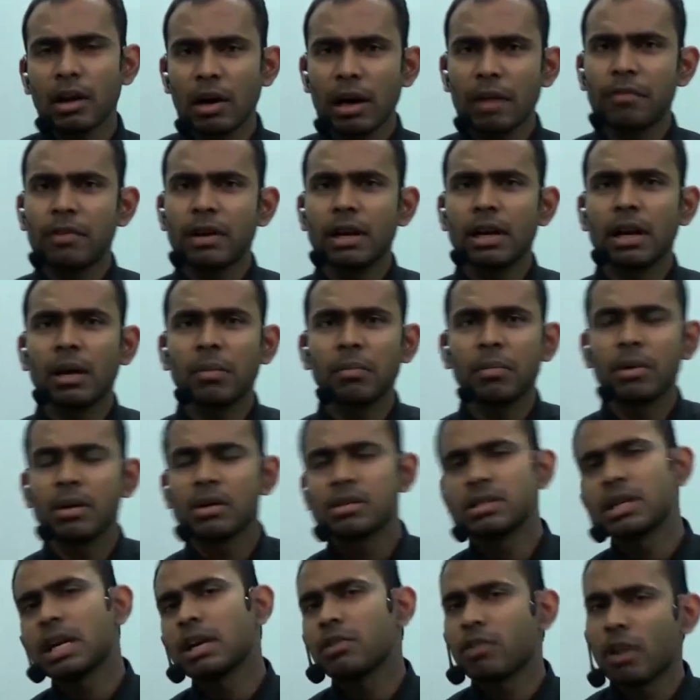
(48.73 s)
every
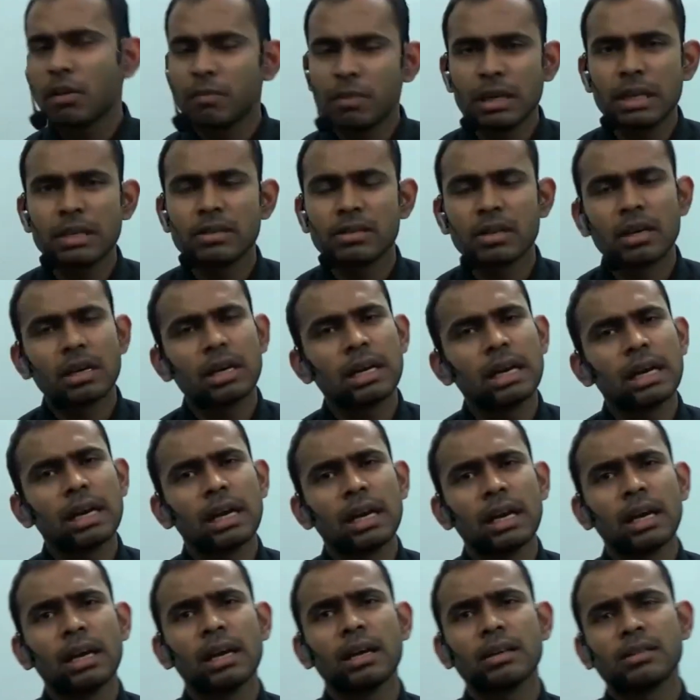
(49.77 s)
numbers that we have been
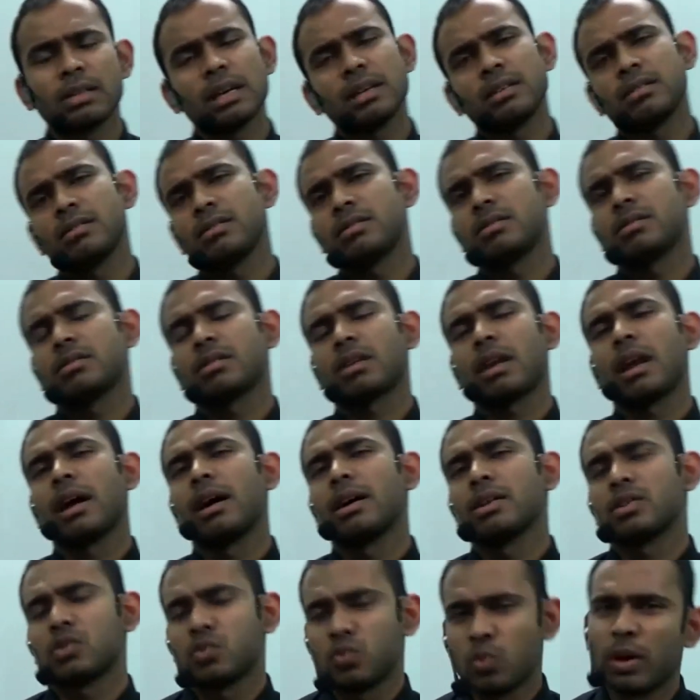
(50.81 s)
studying since
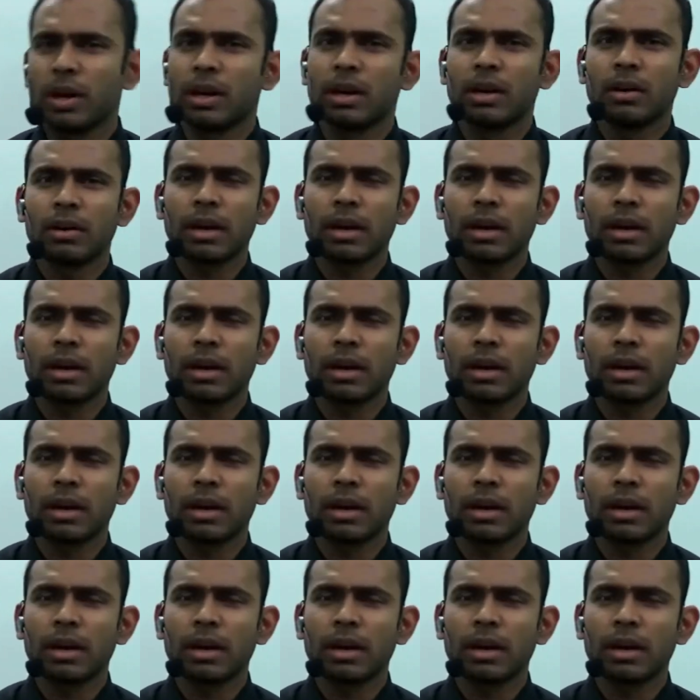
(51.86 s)
class one.